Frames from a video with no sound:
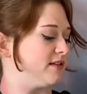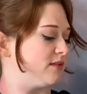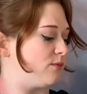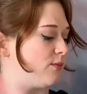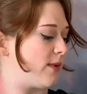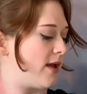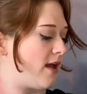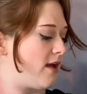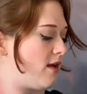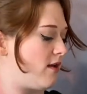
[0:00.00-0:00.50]
as
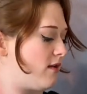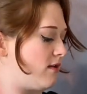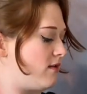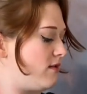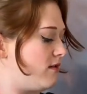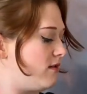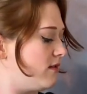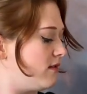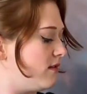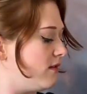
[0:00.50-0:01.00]
well.
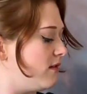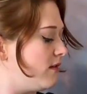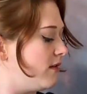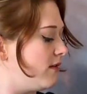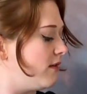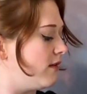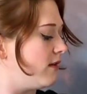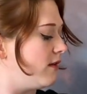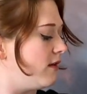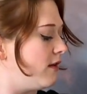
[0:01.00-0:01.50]

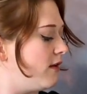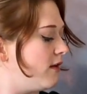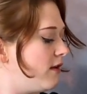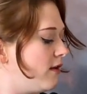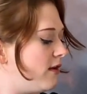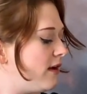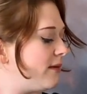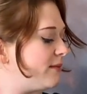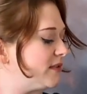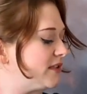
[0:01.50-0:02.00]

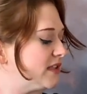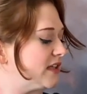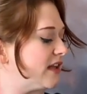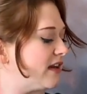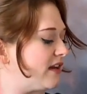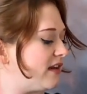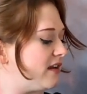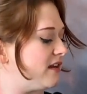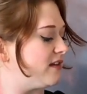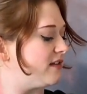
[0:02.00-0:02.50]
I'm just
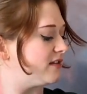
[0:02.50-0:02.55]
gonna